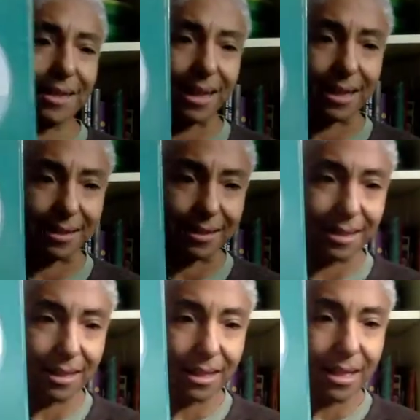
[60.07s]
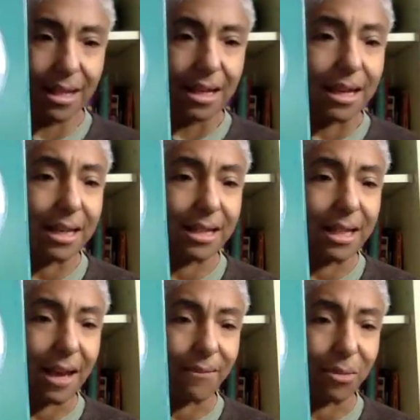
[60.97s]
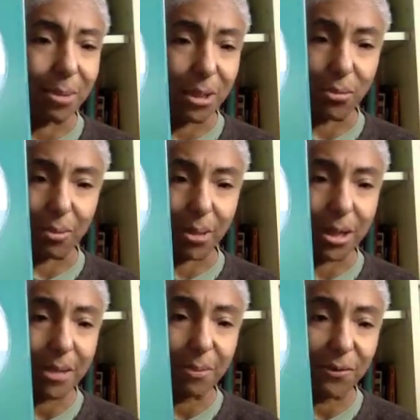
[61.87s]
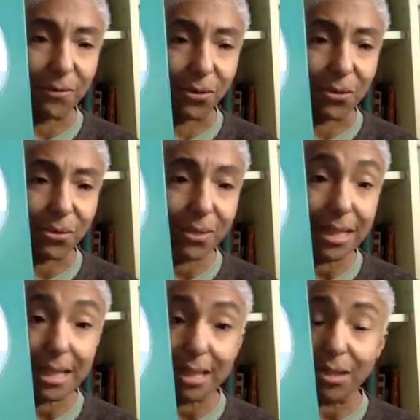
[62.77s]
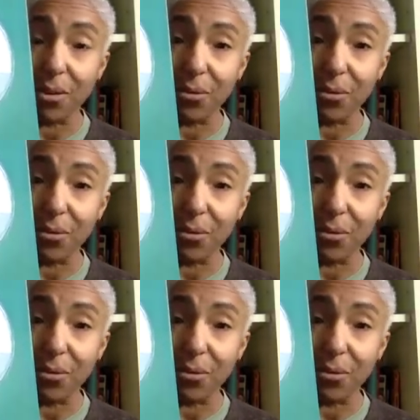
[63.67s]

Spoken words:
says. He'd never been to a party before, so he didn't know